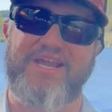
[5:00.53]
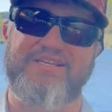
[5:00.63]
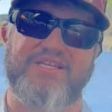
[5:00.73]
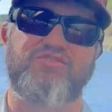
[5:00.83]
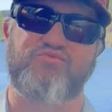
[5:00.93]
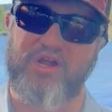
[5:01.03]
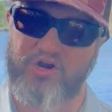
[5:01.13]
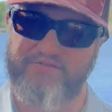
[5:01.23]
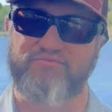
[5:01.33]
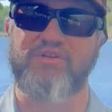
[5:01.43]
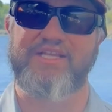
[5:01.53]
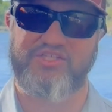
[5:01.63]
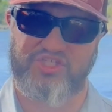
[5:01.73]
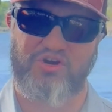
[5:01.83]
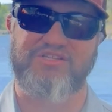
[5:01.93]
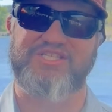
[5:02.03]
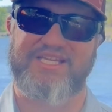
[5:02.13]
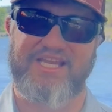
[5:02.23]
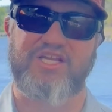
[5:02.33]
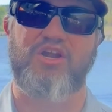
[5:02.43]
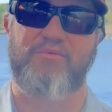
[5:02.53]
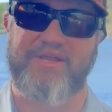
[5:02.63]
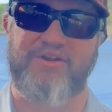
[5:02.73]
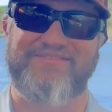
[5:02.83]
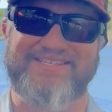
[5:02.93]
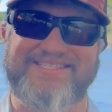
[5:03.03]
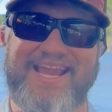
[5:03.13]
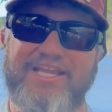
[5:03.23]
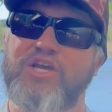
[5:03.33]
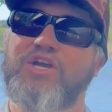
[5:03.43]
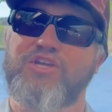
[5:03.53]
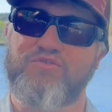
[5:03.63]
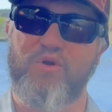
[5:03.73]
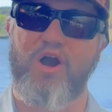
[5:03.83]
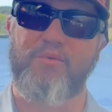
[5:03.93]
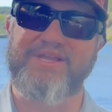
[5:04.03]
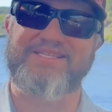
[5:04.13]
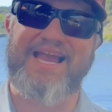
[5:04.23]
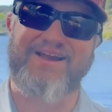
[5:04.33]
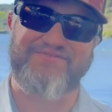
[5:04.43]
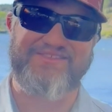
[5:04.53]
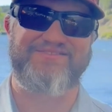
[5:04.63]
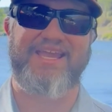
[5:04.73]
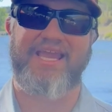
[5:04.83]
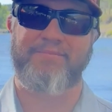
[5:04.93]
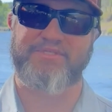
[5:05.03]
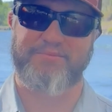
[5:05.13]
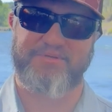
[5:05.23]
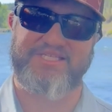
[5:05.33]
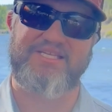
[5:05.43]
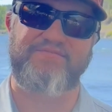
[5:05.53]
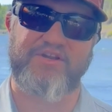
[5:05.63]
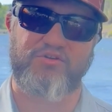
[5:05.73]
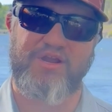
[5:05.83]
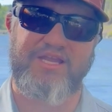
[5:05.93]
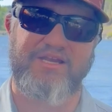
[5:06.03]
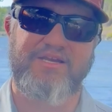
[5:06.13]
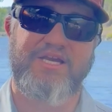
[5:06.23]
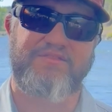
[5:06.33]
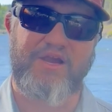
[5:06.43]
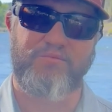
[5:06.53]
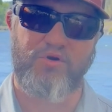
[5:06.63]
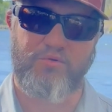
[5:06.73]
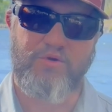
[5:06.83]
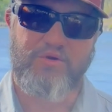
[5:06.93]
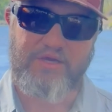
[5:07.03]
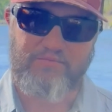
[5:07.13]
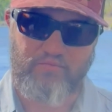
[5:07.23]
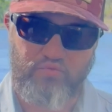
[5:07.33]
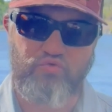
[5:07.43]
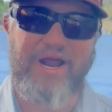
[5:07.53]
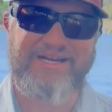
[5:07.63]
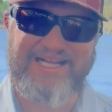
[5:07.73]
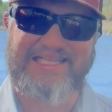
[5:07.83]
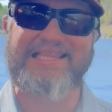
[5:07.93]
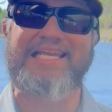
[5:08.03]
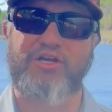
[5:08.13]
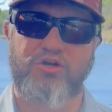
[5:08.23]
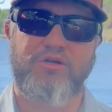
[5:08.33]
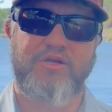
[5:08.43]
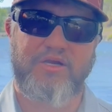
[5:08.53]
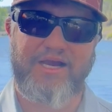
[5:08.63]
days as runoff really starts to get going on the Snake. You always have the dam to Pacific Creek that will run clear